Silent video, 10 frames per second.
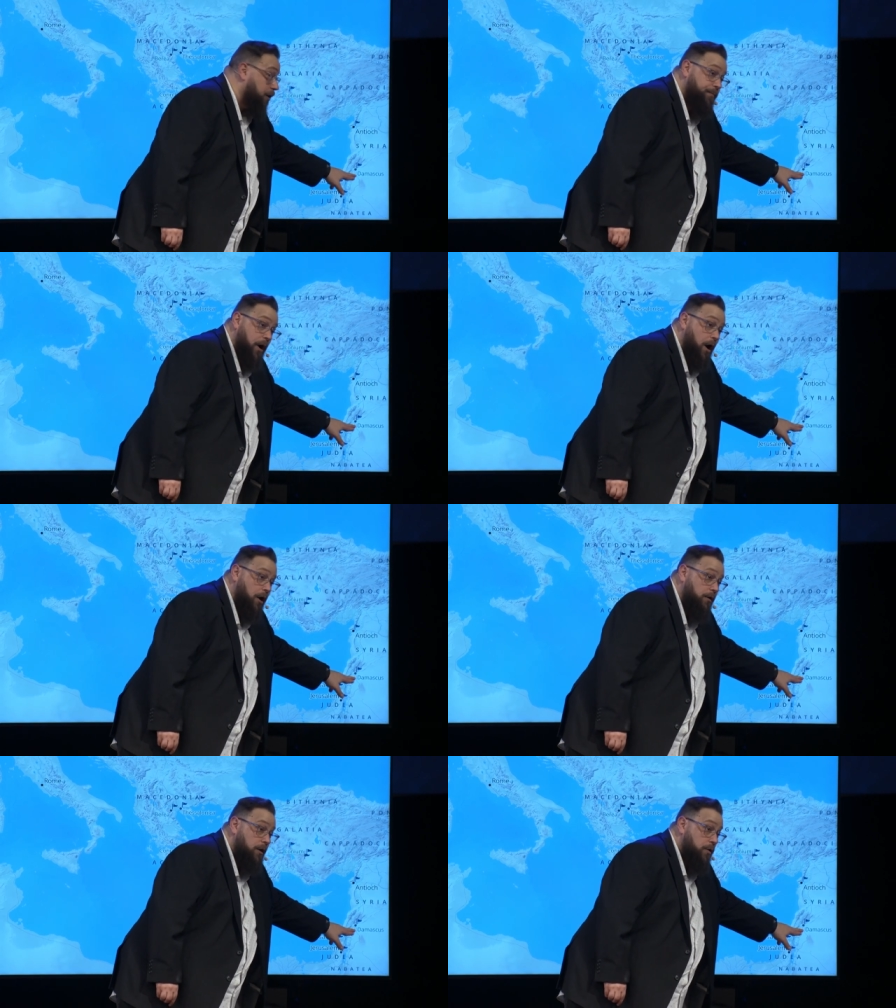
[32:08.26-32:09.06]

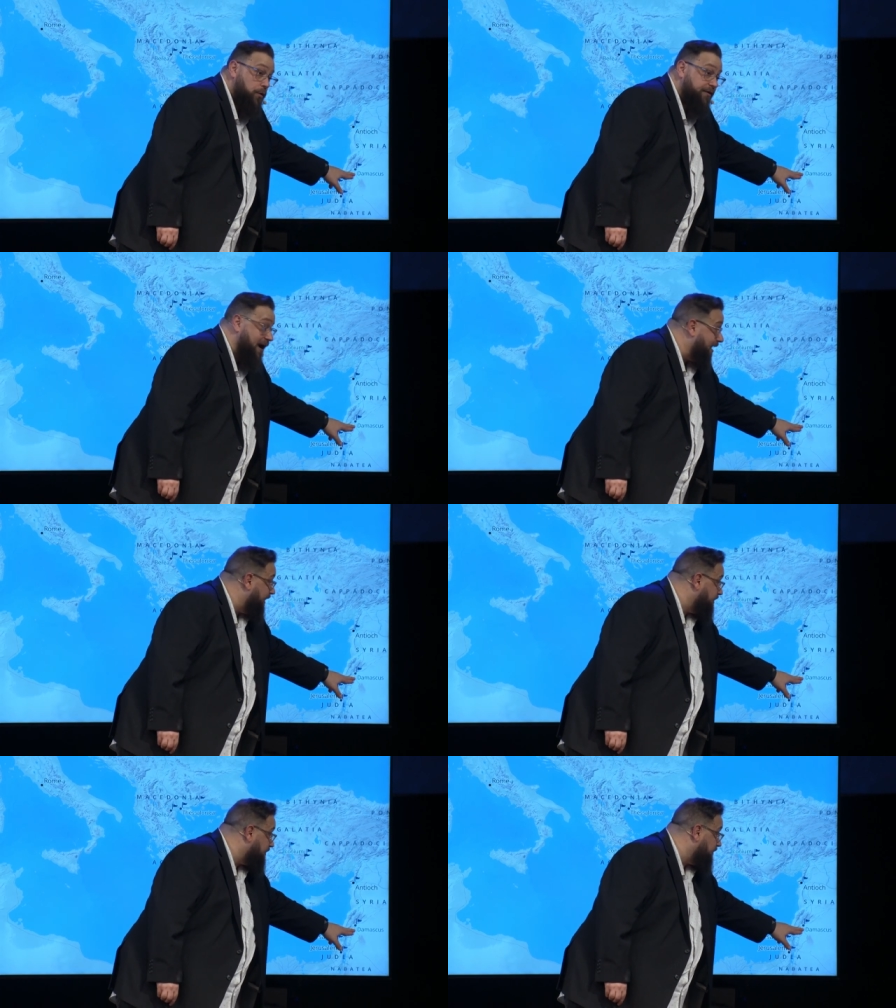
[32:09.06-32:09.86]
Paul would have had
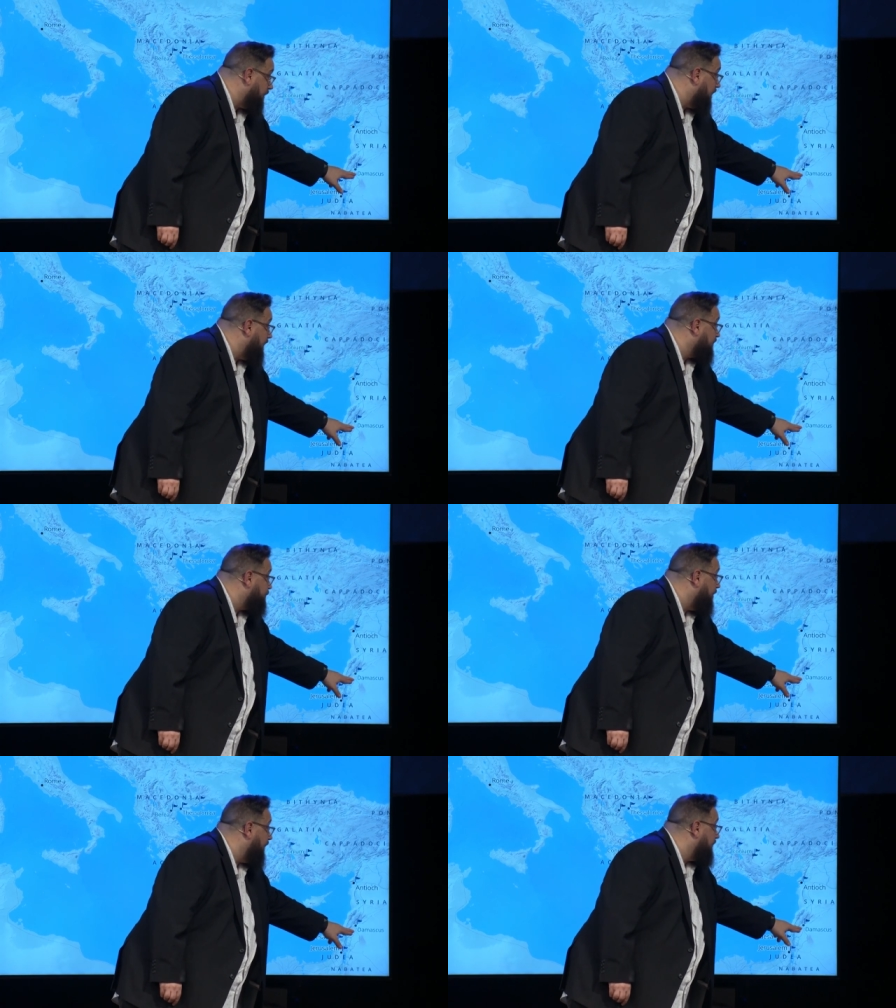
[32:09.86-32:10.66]
his uh,
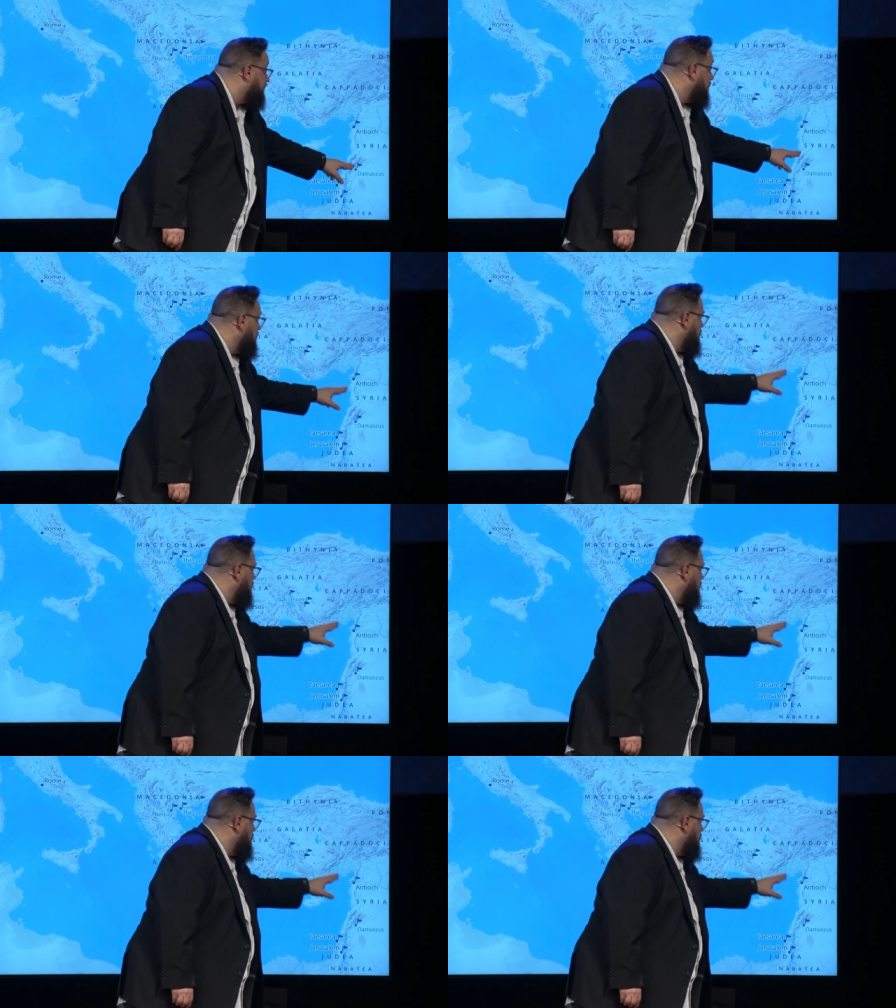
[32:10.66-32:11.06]
experience.